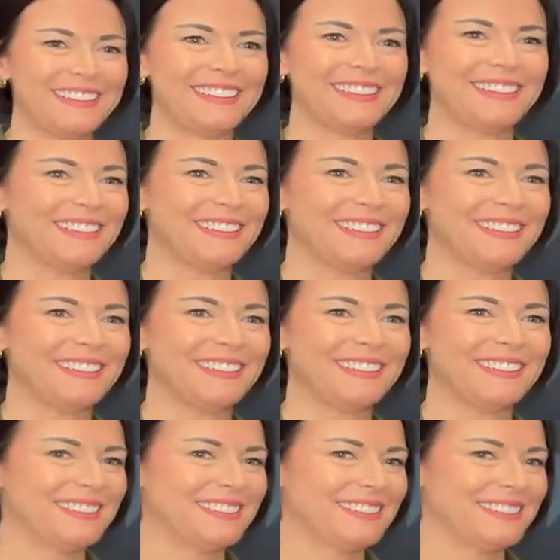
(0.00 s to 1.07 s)

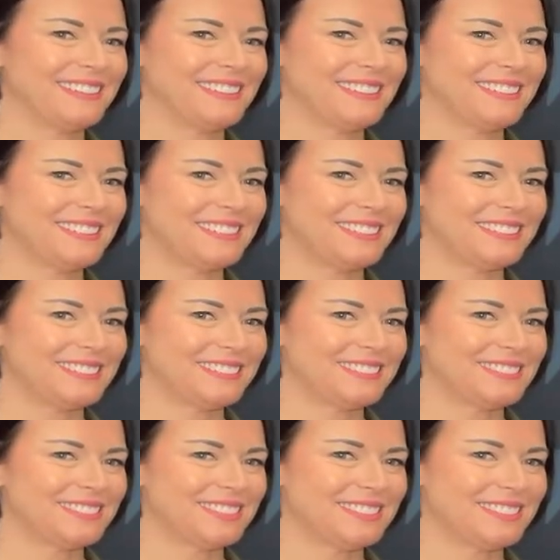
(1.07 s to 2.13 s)

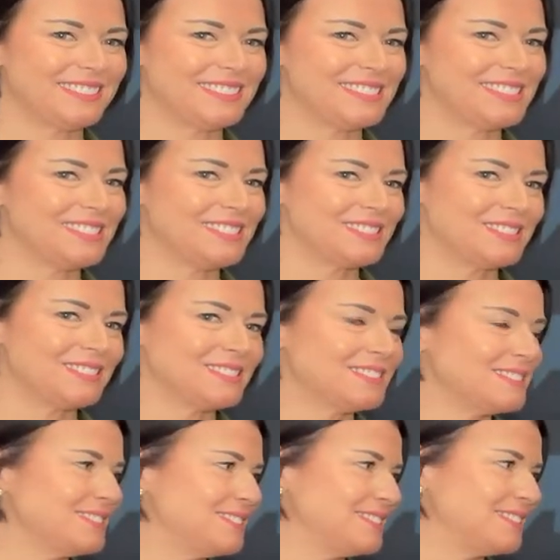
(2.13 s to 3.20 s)

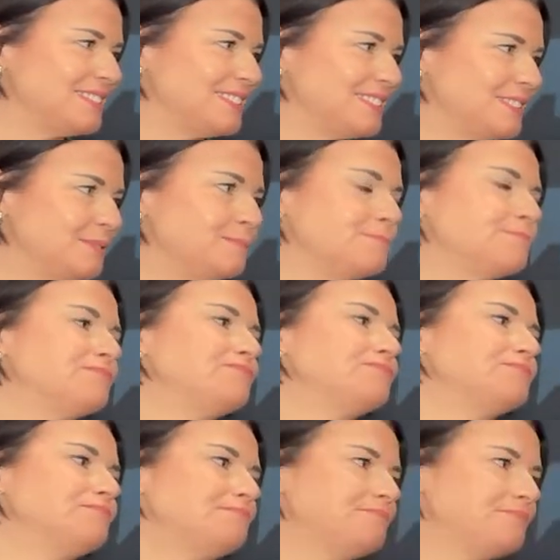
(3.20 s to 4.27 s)

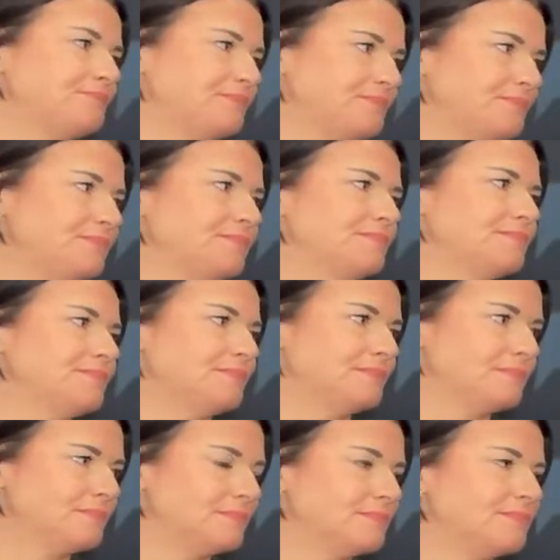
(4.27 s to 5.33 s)

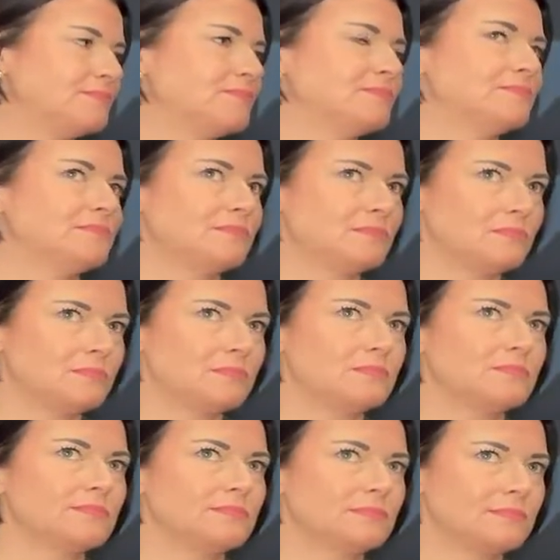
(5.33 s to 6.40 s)

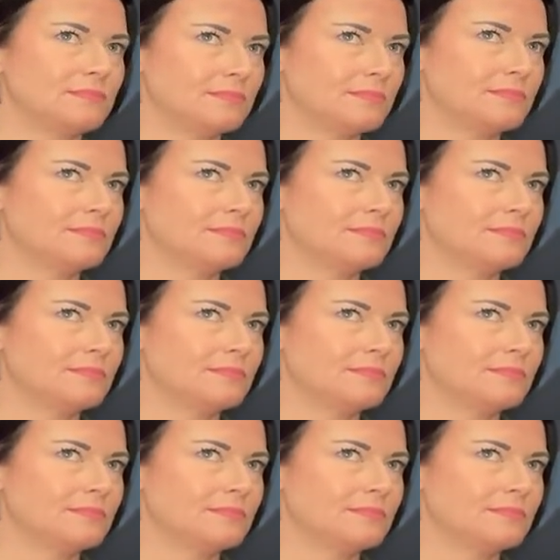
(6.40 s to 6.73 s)
The person shown says nothing.